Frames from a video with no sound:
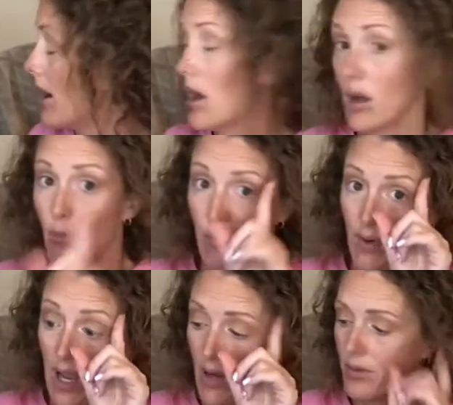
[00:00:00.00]

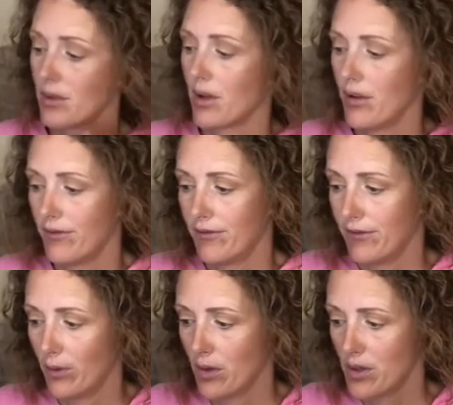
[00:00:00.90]
brows
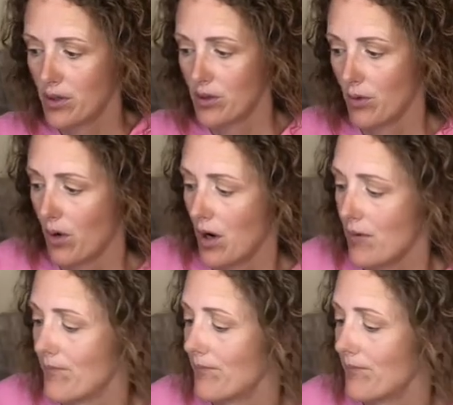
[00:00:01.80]
for sure.